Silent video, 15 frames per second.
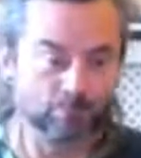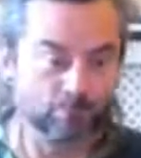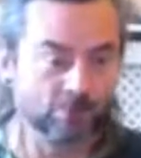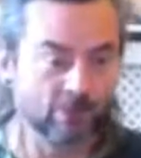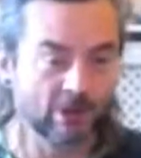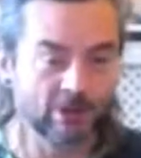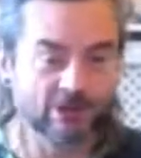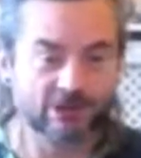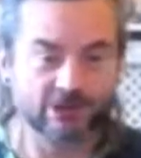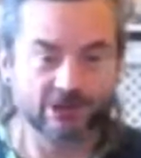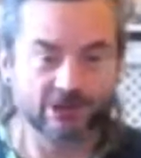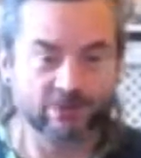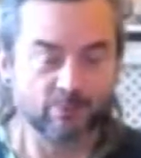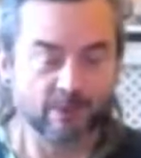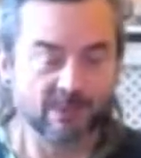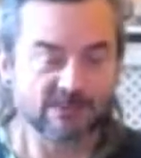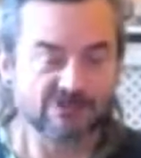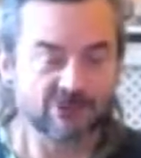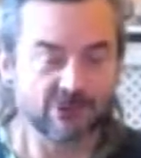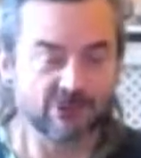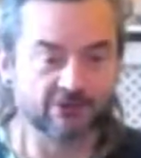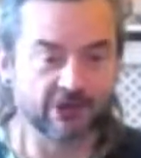kind of depends on
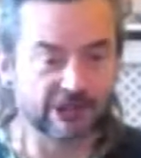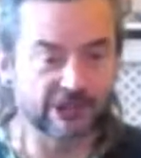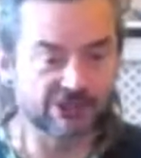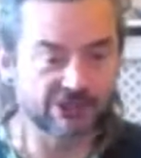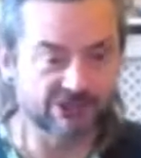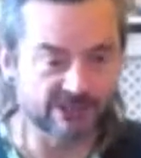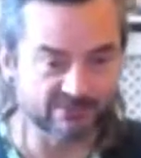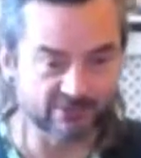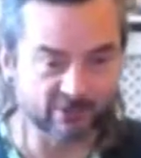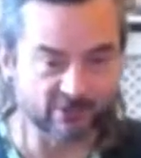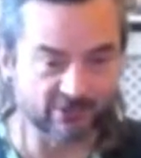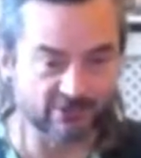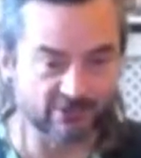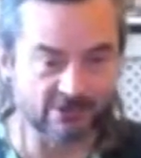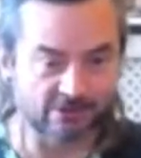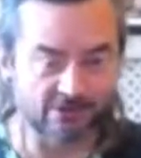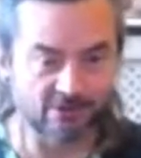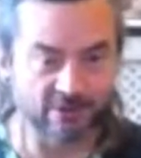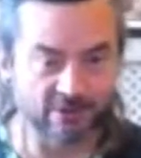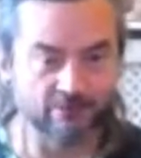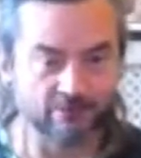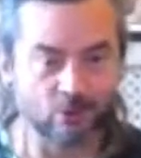our relationship to it rather
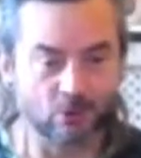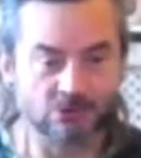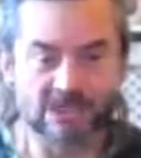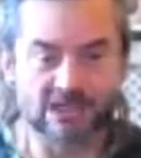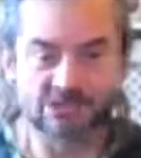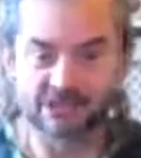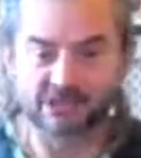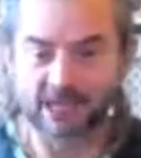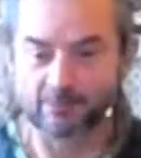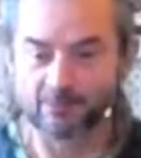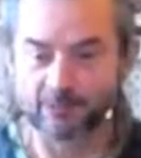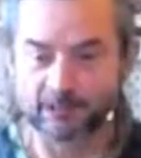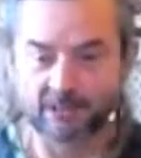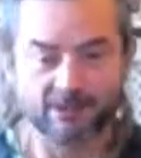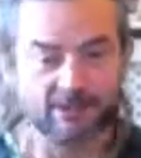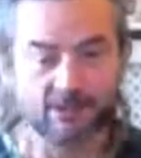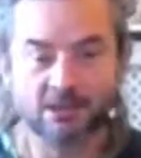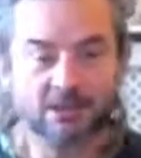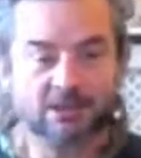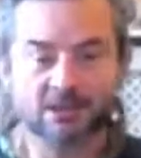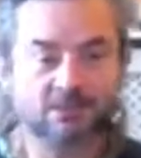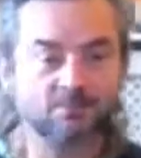than what's actually happening.
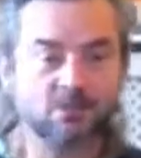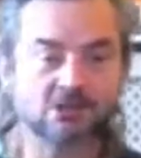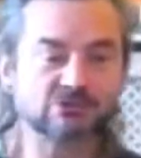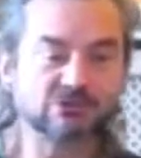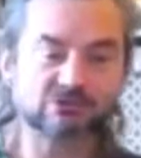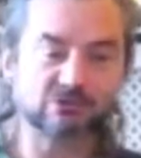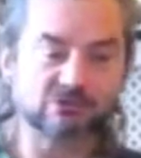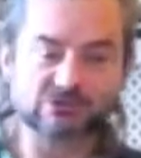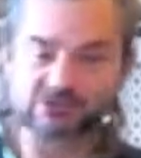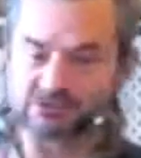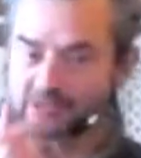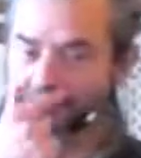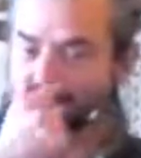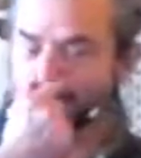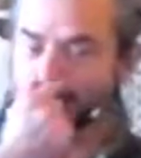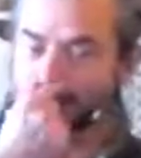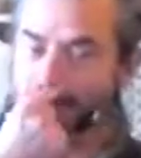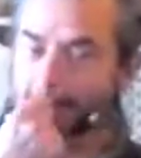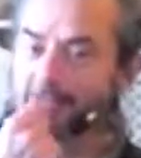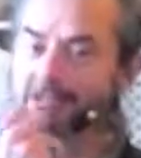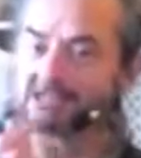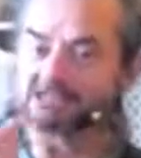Muscles, uh,
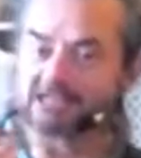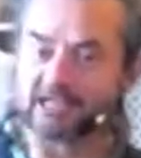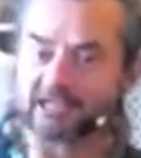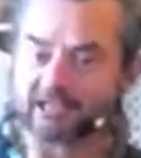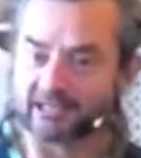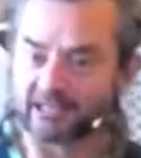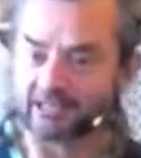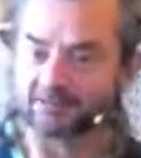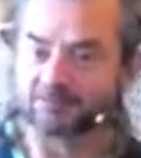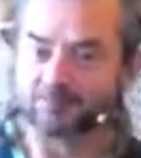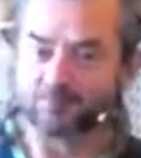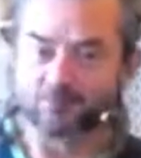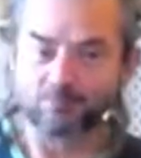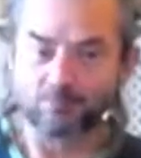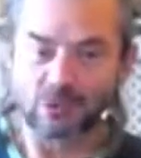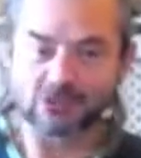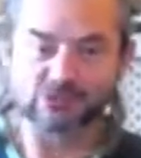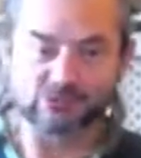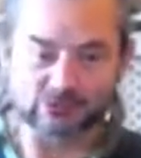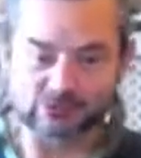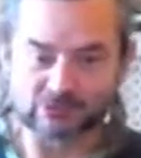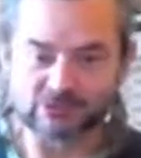understanding
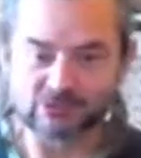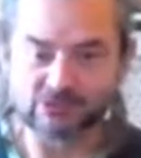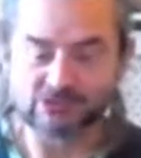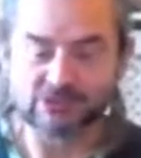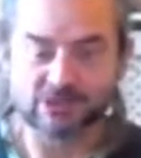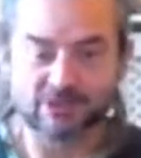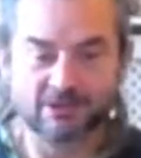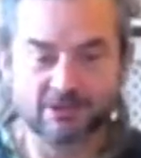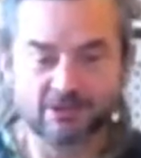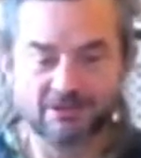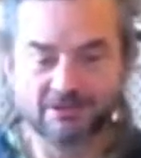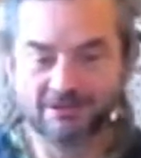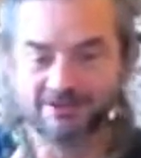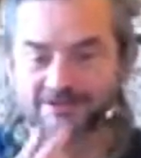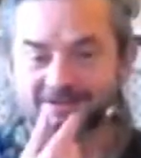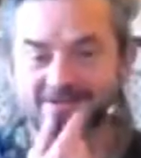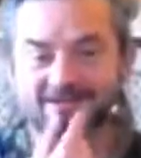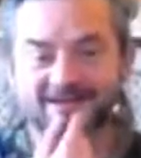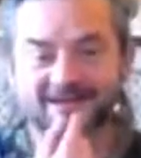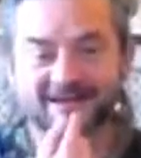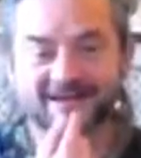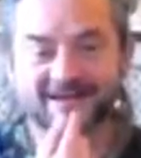muscles,
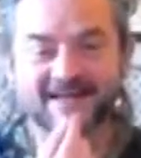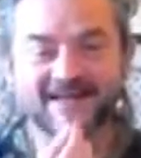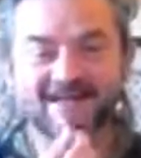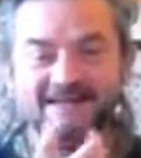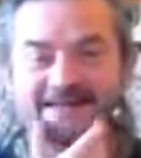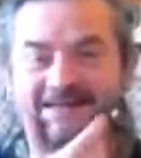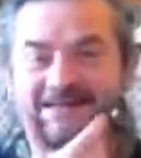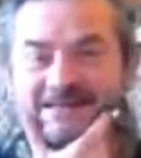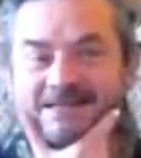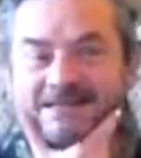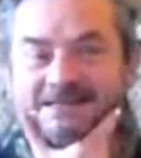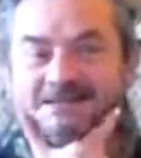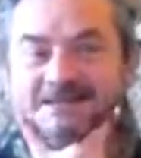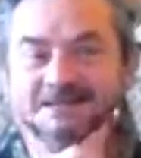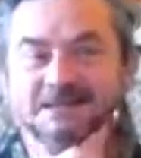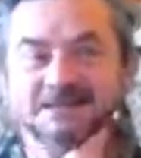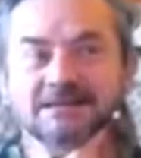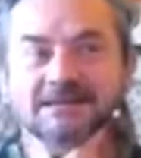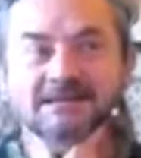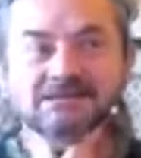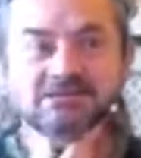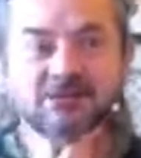uh,
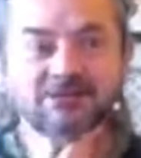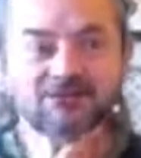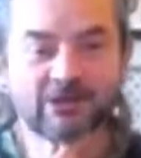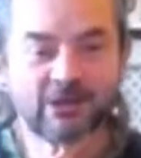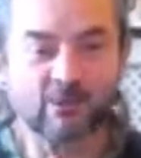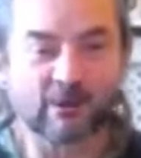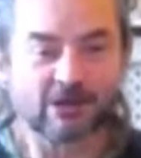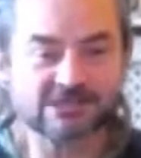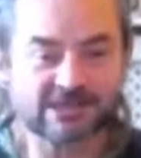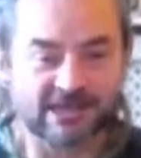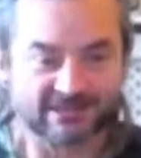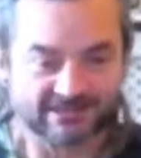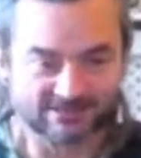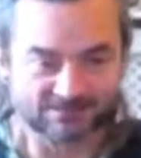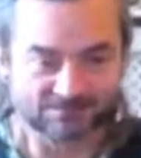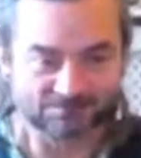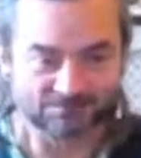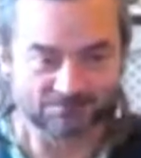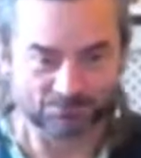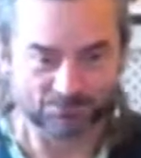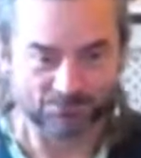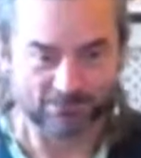is not really where it's at.
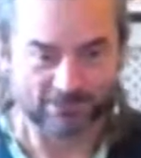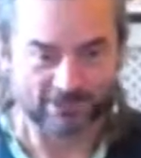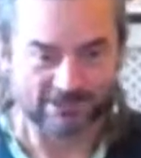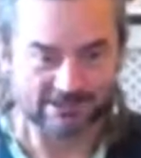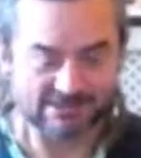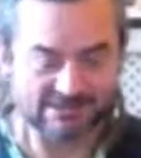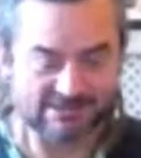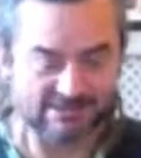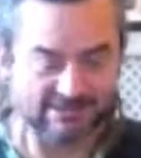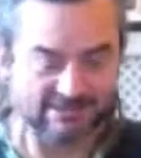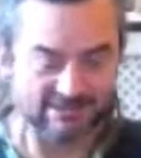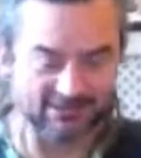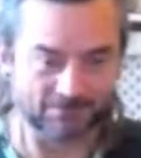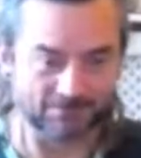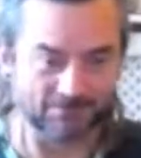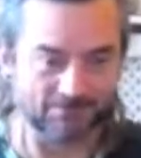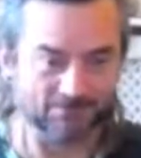It's um,